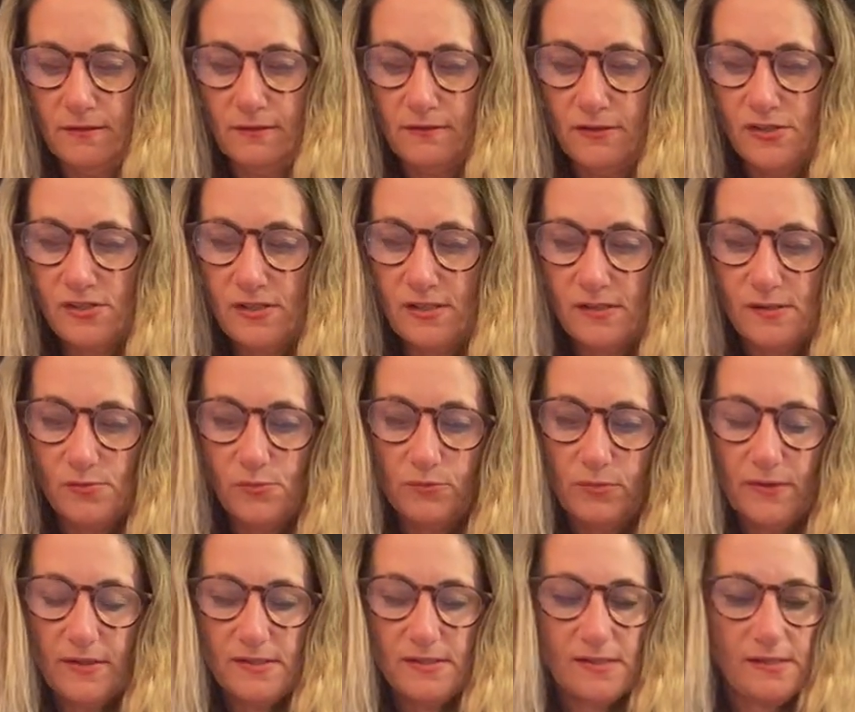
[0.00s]
This is,
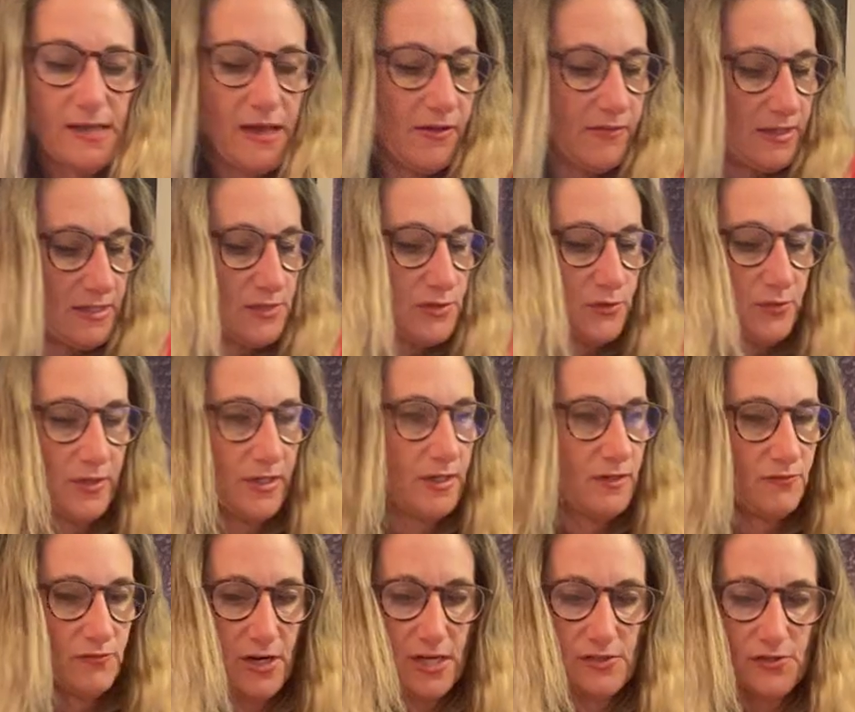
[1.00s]
this is how they do it in
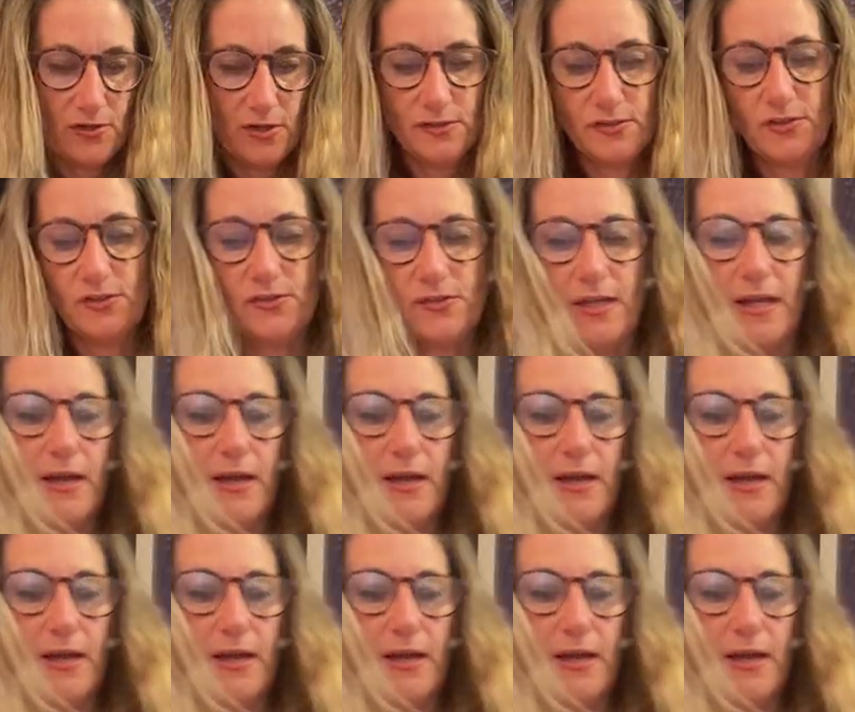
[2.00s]
restaurants. You see